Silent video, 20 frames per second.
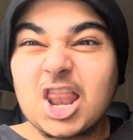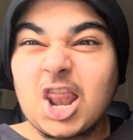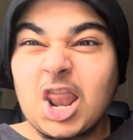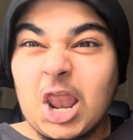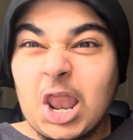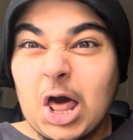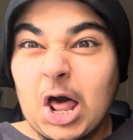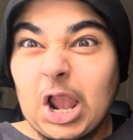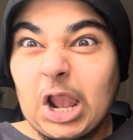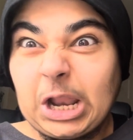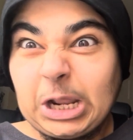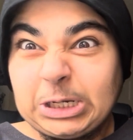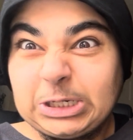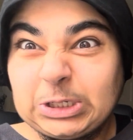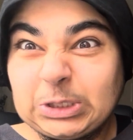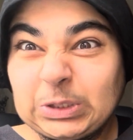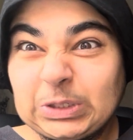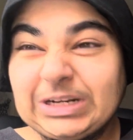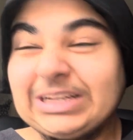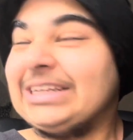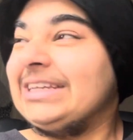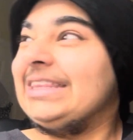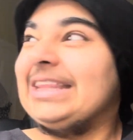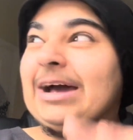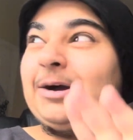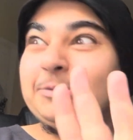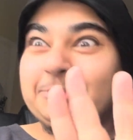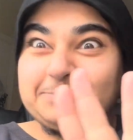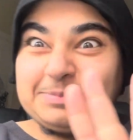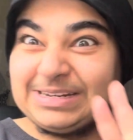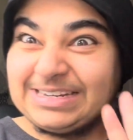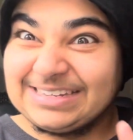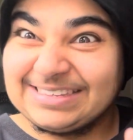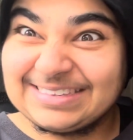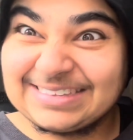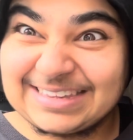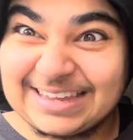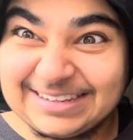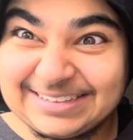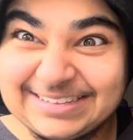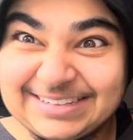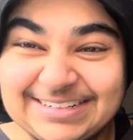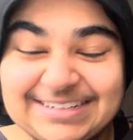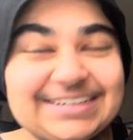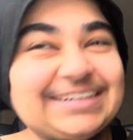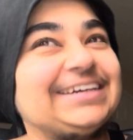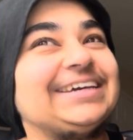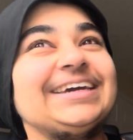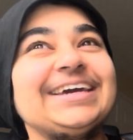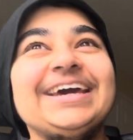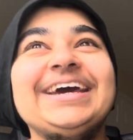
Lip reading: Not literally, that would be disgusting.